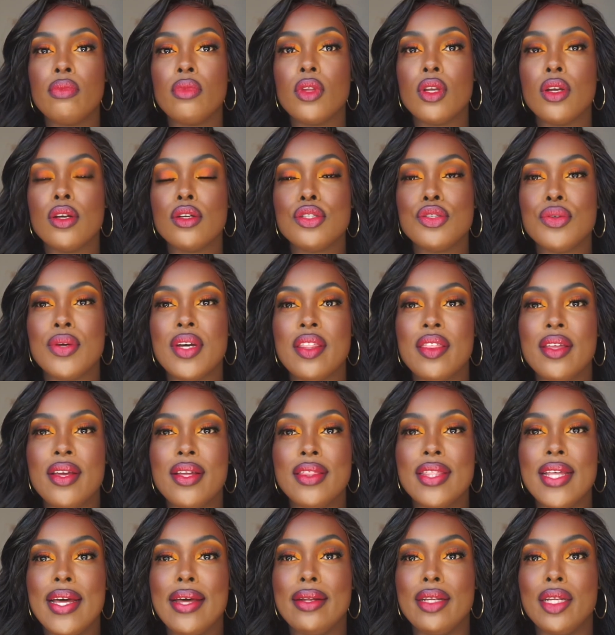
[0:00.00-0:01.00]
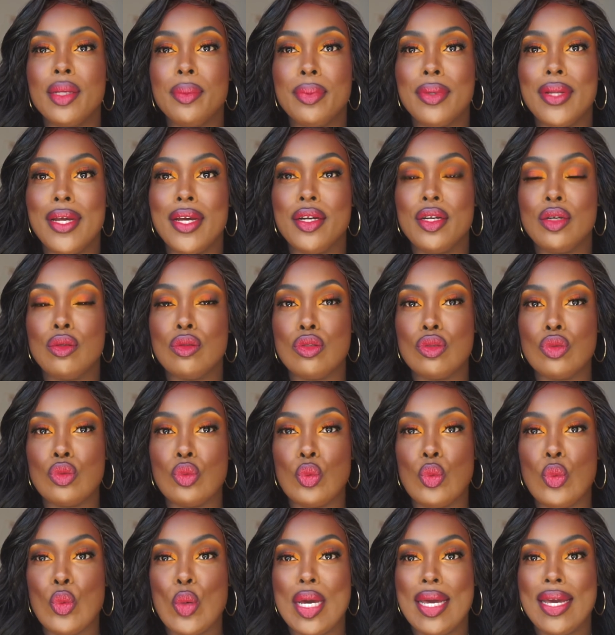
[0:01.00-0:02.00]
So I think that lip liner was
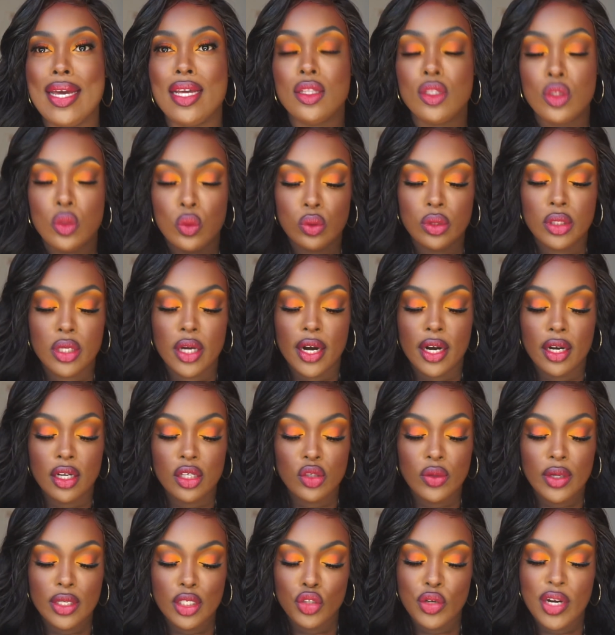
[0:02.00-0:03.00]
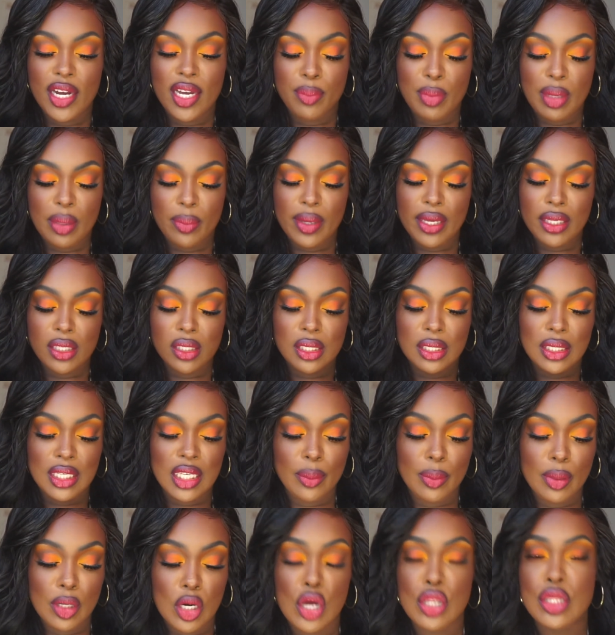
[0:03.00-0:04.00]
way too dark, so I tried my best to
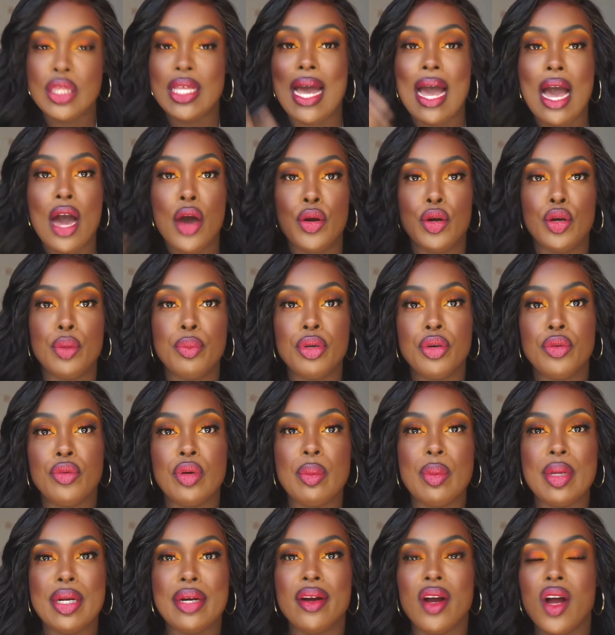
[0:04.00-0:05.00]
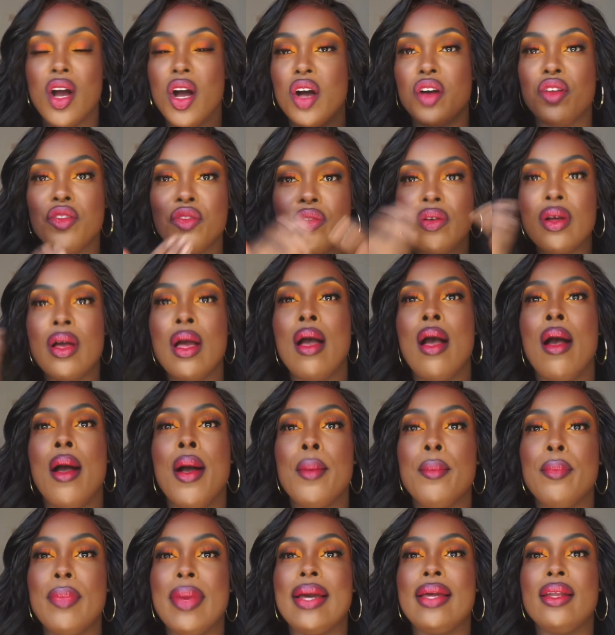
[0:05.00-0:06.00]
keep it on the outer perimeter of
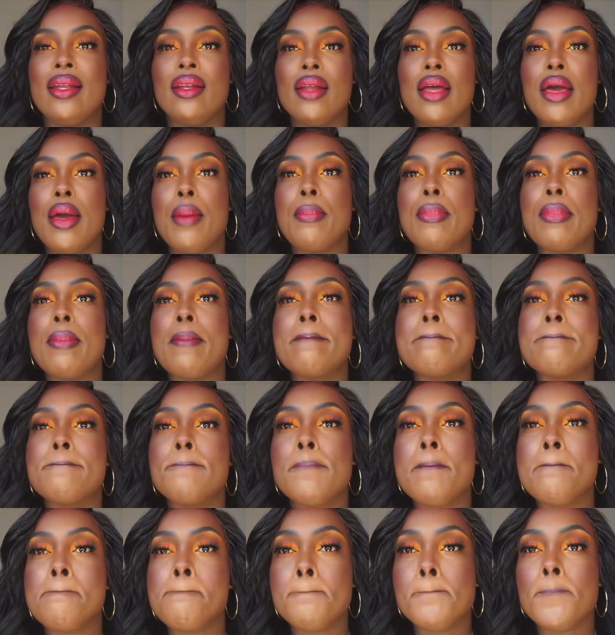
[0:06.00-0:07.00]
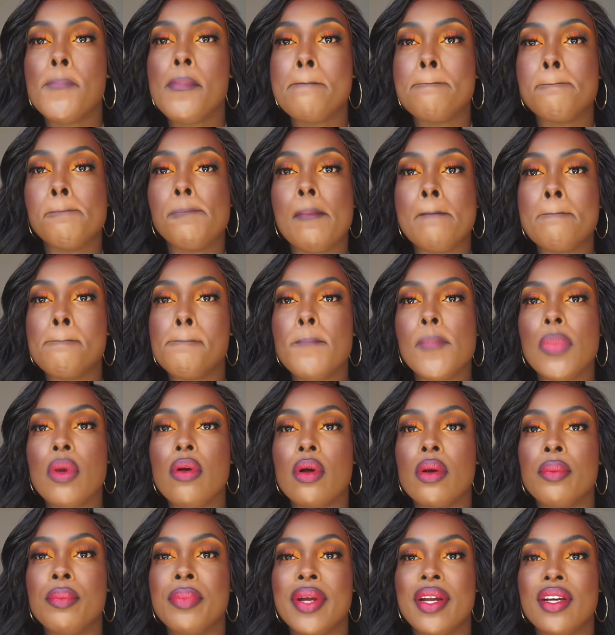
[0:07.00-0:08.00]
my lip,
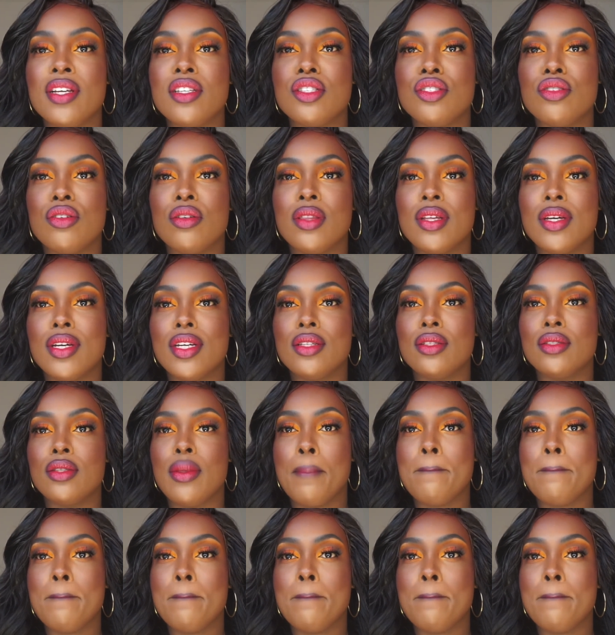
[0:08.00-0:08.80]
but I still think it's